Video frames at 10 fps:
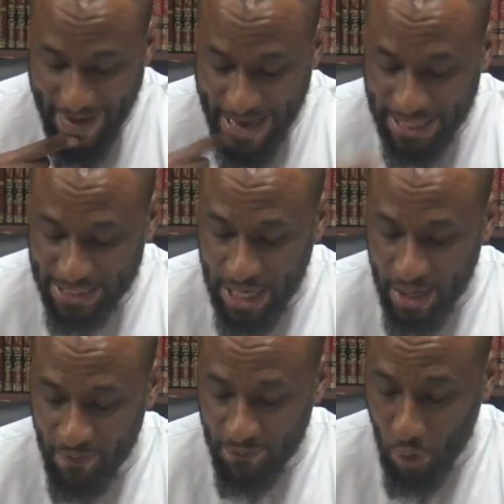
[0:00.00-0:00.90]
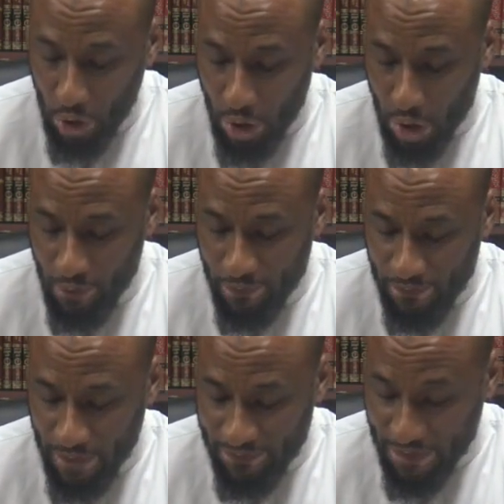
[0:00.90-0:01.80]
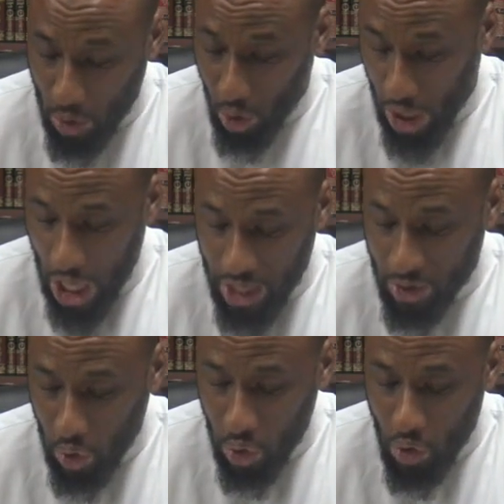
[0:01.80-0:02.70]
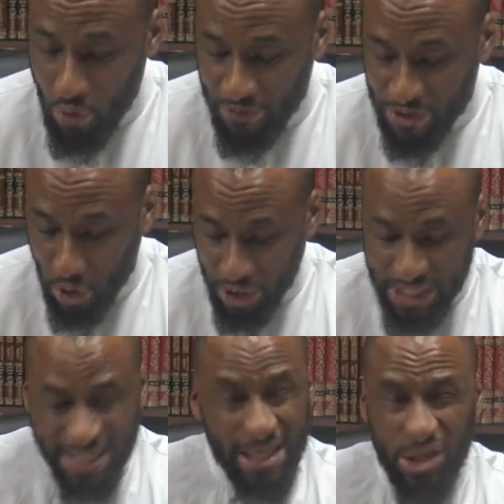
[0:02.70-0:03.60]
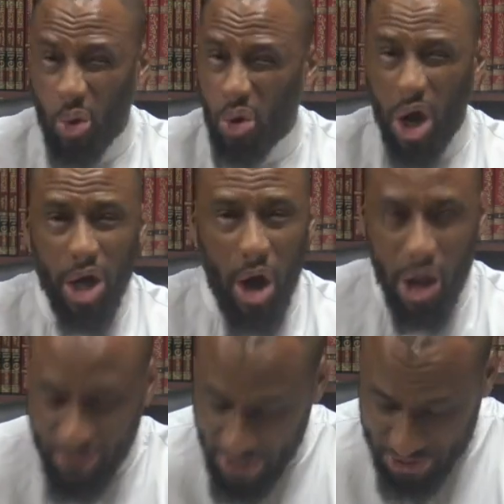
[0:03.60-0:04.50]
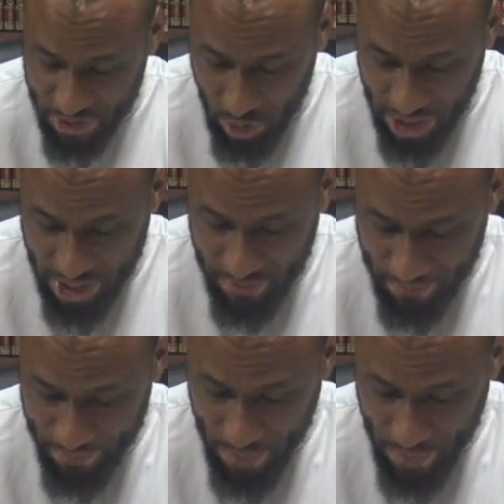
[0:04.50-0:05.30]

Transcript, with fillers: He said, for Quran kulluhu fi tawheed. He said the Quran, all of it is tawheed.